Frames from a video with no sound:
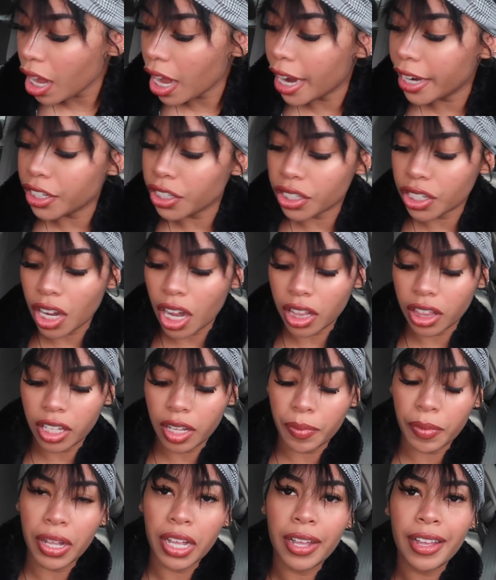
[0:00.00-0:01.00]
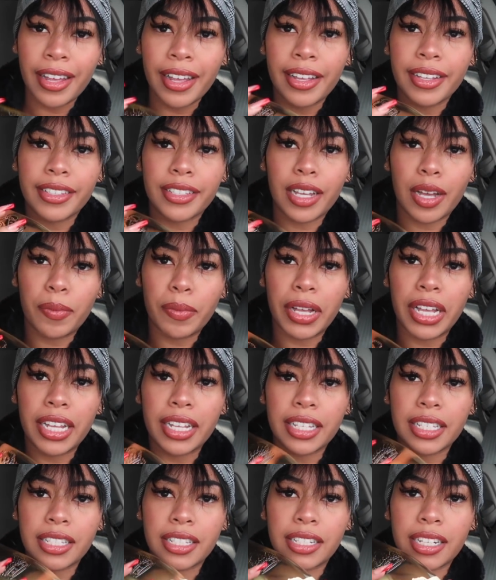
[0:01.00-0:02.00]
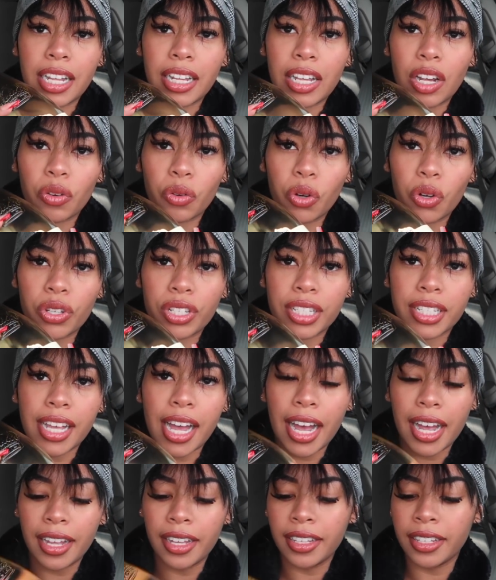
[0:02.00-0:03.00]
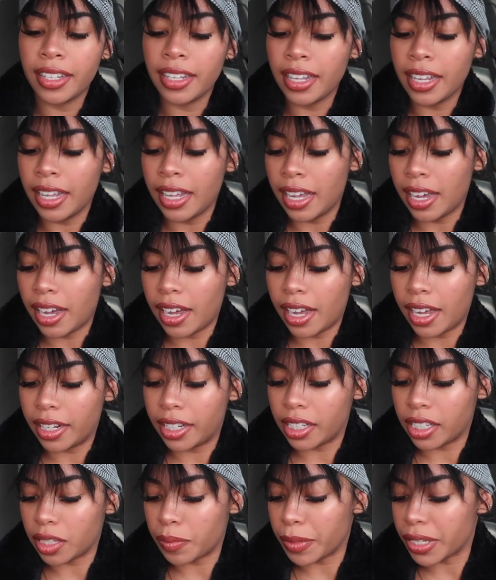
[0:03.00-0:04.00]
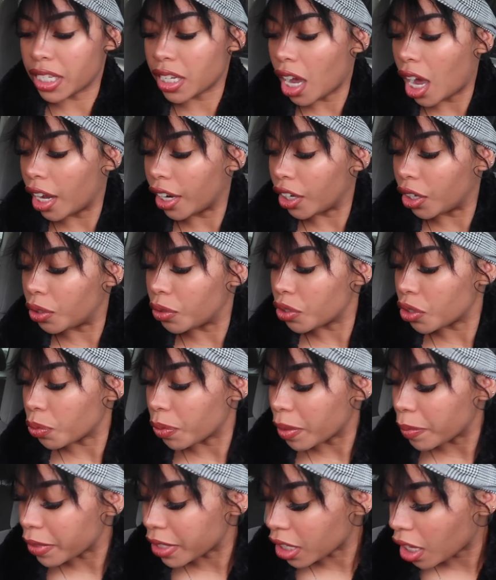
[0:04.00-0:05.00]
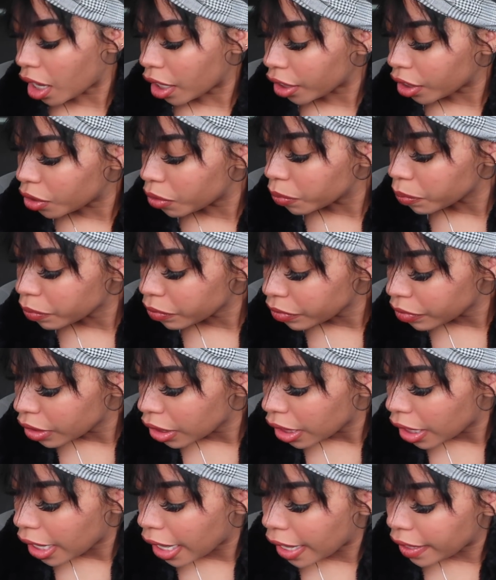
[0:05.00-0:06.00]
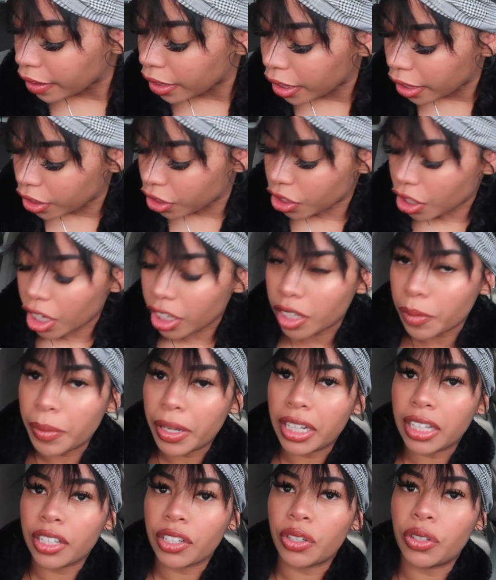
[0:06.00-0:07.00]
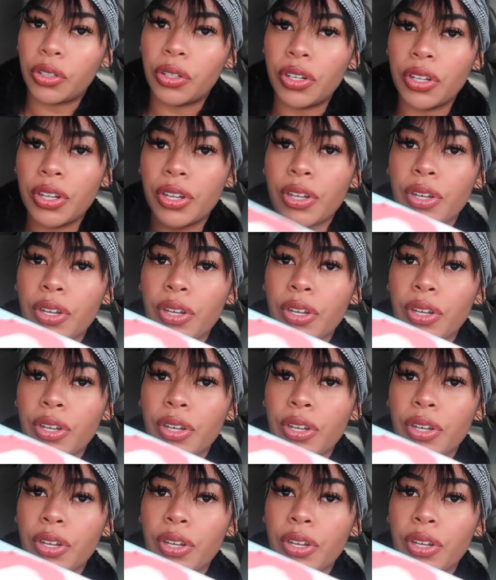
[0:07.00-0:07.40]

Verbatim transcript: I just got them some Stella Rosa. Uh, this is Moscato, sweet Moscato. And then I just got them a little